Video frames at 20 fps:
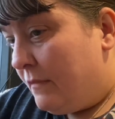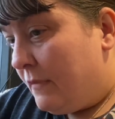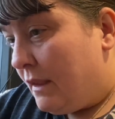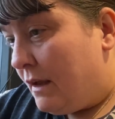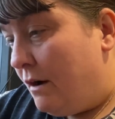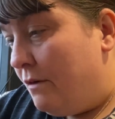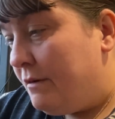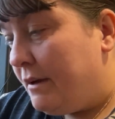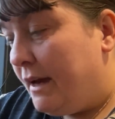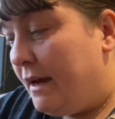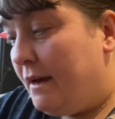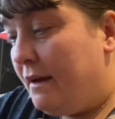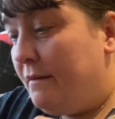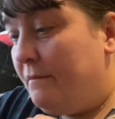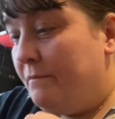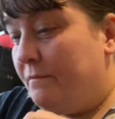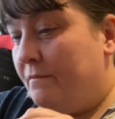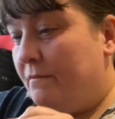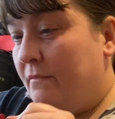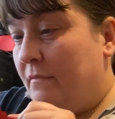Okay.
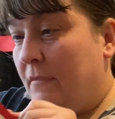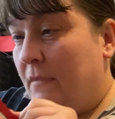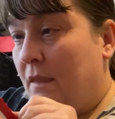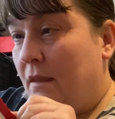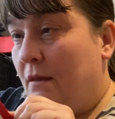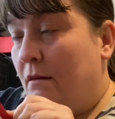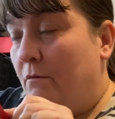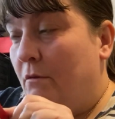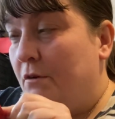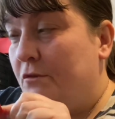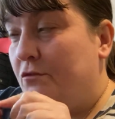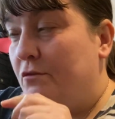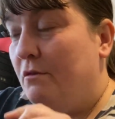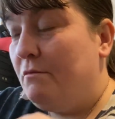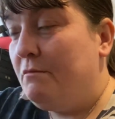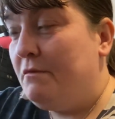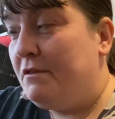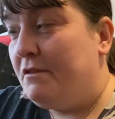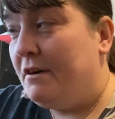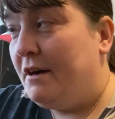What's
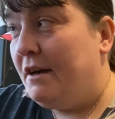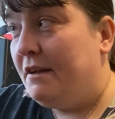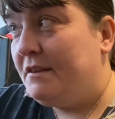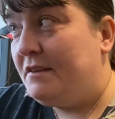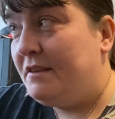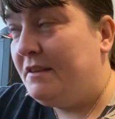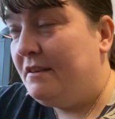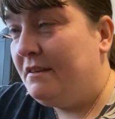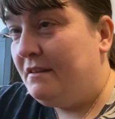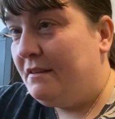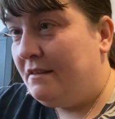wrong with that?